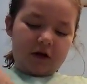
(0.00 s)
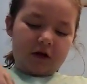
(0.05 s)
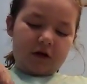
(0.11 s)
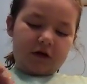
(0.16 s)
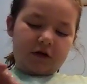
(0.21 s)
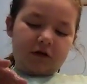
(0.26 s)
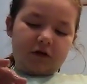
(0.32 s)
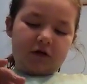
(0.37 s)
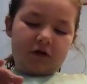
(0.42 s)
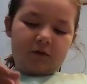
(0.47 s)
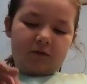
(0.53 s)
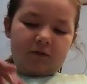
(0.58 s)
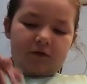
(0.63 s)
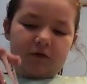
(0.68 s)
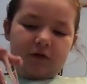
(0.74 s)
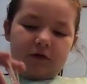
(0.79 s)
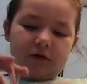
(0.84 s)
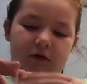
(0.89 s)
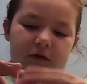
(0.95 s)
is
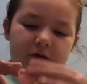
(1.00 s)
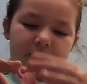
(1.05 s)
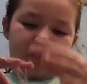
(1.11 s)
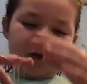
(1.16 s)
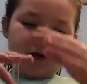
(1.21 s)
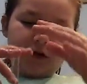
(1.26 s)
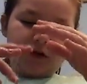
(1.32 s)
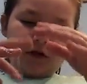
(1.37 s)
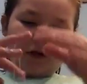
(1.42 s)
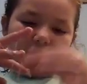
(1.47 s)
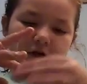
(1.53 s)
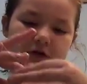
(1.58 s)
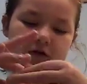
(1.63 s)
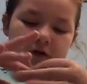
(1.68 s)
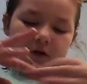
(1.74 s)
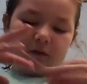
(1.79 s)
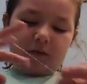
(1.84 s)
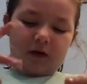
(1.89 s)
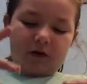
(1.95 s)
completely mixed in,
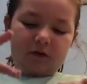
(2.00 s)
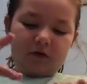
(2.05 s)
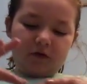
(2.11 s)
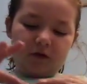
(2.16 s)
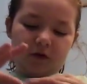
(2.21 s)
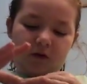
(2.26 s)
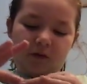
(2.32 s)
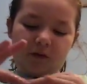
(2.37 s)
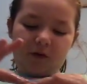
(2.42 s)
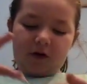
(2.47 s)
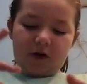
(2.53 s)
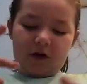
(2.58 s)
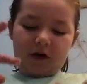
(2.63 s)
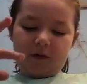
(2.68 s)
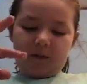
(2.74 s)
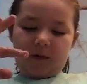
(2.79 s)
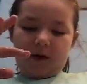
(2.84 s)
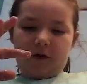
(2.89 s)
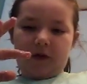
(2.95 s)
so I'm not really worried
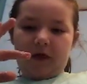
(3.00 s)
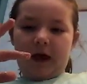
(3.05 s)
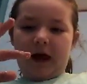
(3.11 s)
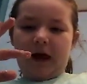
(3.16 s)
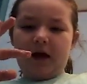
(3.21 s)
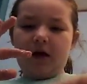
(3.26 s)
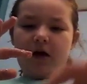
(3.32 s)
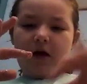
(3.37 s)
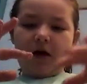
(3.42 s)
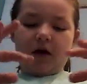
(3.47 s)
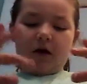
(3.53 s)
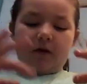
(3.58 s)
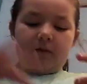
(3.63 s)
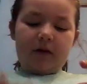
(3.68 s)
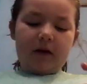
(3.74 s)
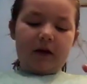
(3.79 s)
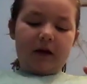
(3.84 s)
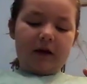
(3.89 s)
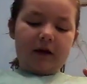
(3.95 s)
about that.
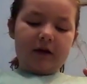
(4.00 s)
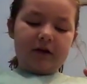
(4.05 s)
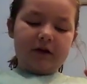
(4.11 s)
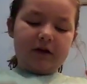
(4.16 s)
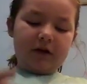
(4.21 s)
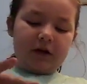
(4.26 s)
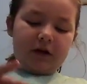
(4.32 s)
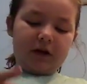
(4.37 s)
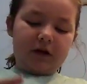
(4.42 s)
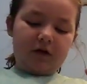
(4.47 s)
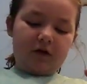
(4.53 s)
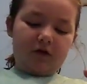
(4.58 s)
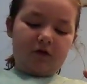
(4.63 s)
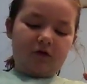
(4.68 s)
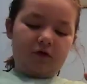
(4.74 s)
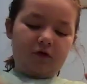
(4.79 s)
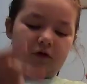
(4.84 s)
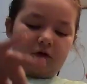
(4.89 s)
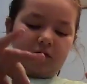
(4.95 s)
But it is sticking a
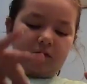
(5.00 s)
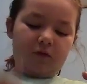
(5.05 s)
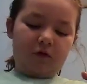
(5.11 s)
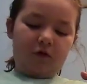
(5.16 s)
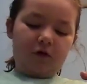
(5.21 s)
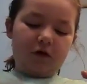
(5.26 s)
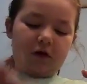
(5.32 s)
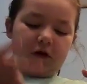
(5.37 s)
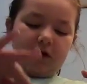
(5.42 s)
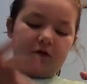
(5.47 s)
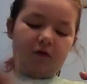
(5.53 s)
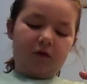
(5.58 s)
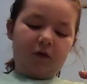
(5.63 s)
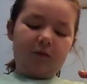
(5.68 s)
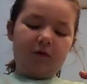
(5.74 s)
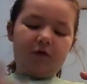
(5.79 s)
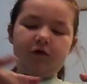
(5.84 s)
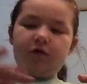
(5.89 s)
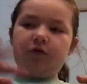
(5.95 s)
little more than
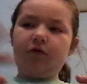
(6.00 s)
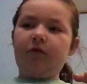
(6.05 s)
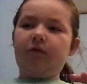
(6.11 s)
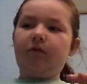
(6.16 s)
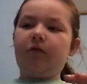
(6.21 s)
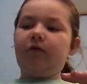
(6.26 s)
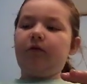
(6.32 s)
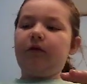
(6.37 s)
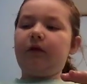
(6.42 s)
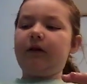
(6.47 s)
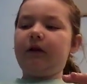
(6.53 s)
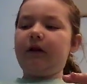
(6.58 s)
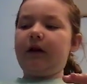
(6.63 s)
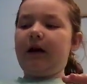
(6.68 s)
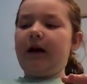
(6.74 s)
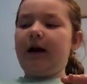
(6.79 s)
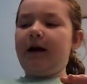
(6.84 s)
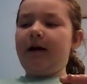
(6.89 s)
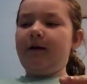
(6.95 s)
normal, so I'm going to
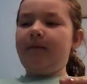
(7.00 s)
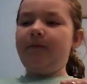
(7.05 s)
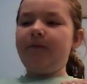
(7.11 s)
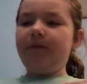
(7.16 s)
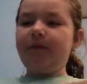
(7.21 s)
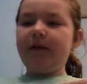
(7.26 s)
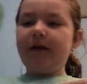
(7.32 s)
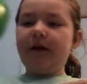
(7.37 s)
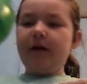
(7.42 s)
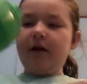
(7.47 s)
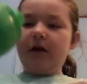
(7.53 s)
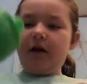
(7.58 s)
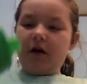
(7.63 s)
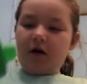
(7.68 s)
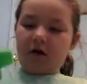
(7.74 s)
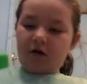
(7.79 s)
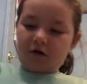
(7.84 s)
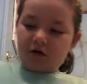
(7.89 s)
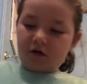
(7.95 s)
add
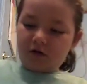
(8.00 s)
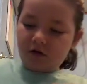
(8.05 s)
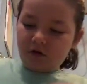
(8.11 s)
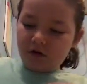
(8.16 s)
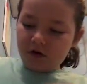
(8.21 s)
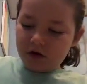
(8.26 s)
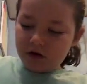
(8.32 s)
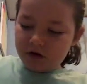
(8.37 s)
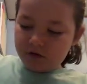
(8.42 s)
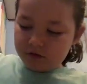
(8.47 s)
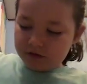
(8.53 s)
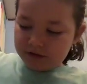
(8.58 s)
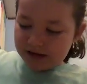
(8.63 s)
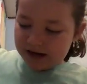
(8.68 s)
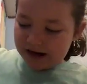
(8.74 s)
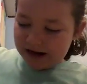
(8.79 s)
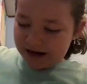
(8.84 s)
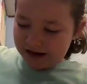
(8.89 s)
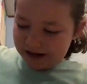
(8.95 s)
a little
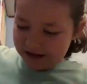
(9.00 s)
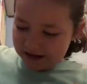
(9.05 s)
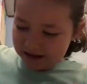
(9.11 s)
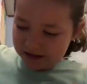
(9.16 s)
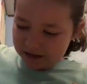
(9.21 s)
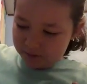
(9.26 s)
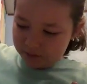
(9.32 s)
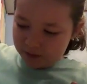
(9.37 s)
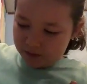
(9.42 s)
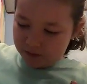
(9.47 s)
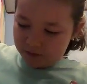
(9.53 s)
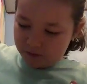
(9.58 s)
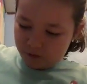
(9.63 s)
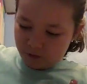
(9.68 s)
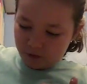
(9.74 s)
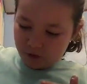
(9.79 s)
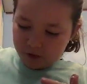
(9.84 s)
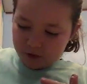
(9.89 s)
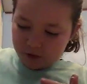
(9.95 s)
tiny bit
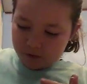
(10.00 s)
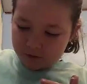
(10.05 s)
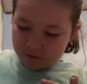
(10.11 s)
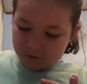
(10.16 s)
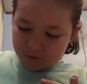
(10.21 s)
more.